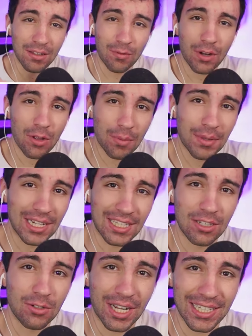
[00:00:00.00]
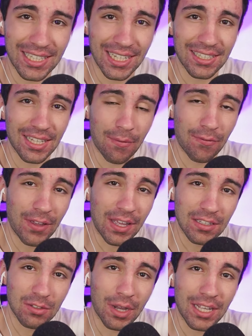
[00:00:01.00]
this video, I'm going to teach you guys things that
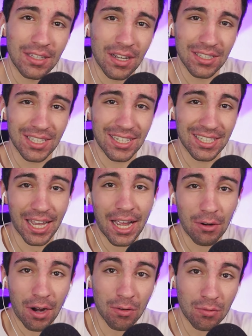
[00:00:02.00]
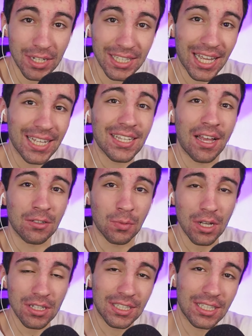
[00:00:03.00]
FaZe does in his high ground retakes, as
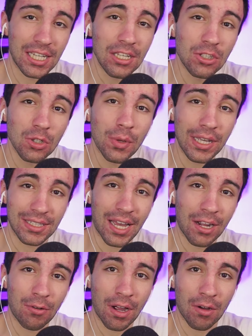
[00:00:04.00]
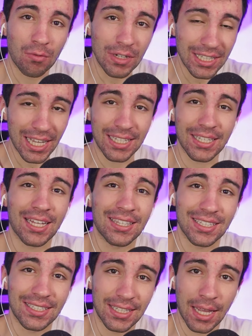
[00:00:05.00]
well as teach you his high ground retakes at
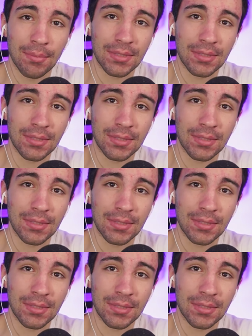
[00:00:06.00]
the same